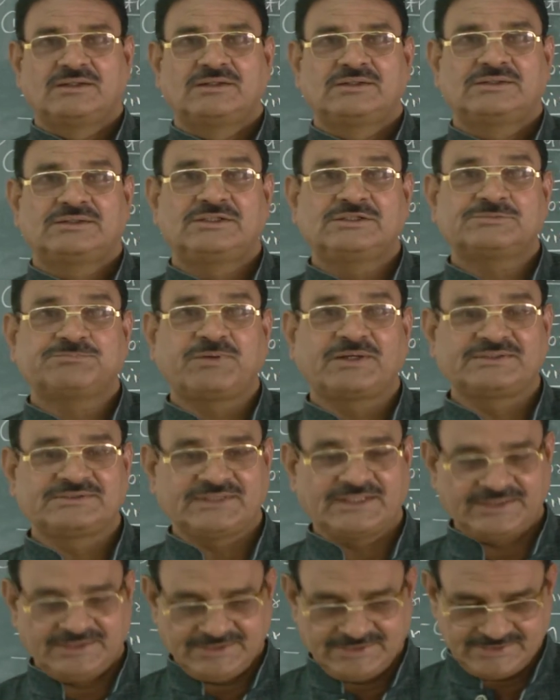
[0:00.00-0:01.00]
This
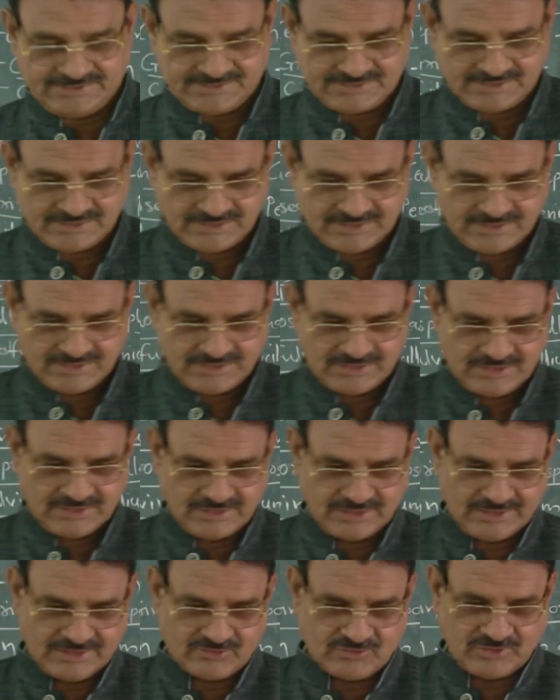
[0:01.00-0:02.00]
fungi yields
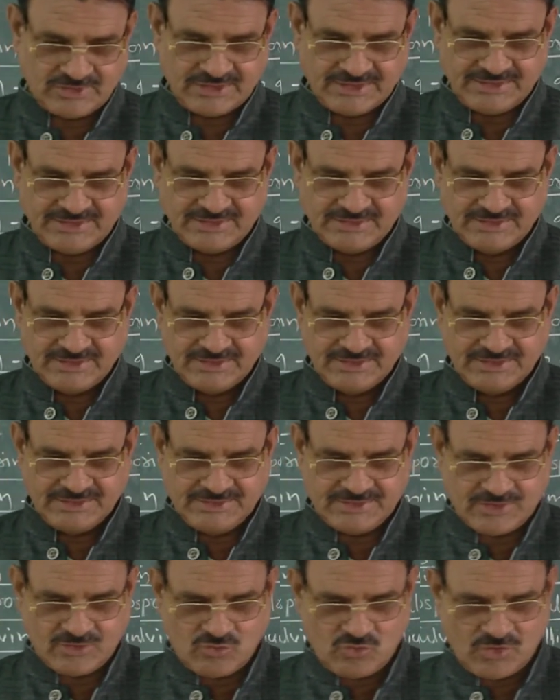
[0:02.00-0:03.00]
alkaloid
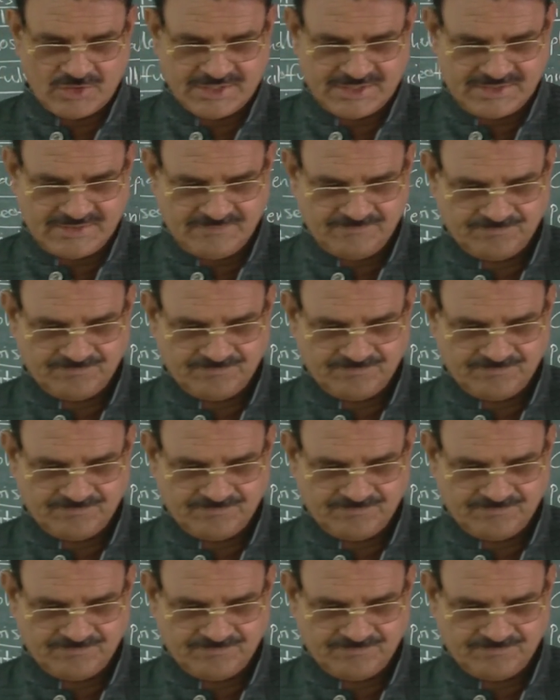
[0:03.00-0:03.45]
ergotin.